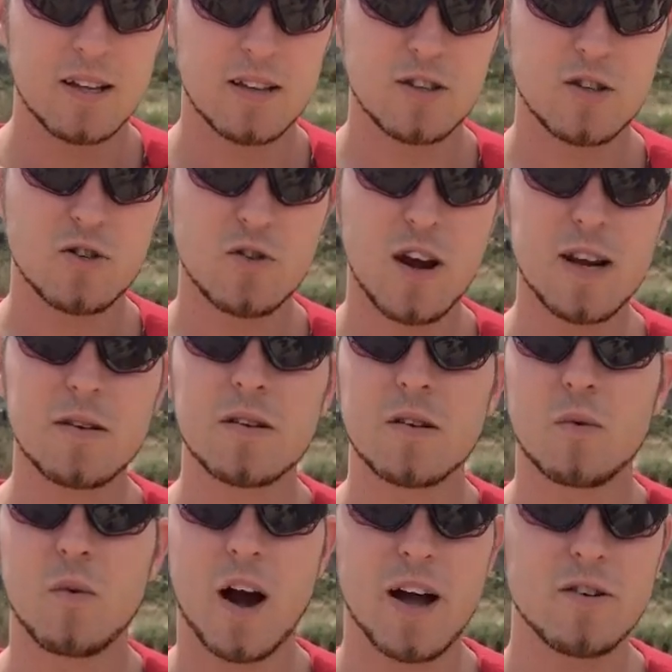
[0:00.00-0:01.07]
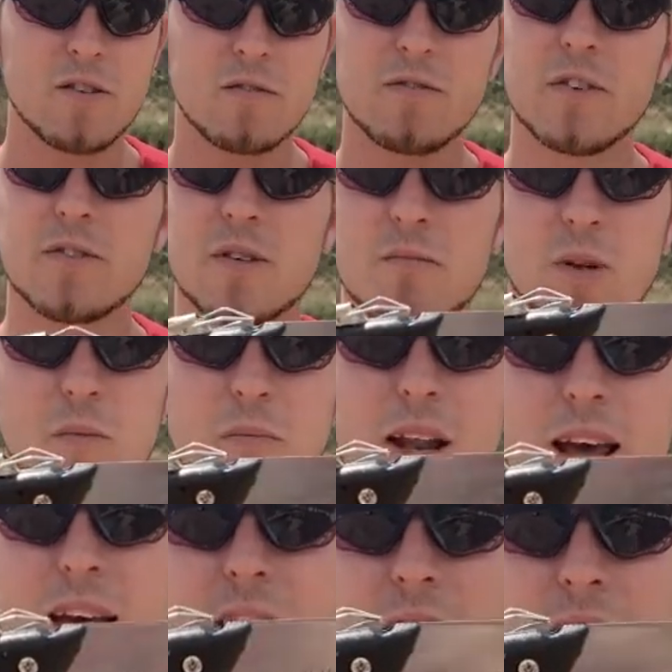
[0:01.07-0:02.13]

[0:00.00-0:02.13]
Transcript: the straight 150mm blade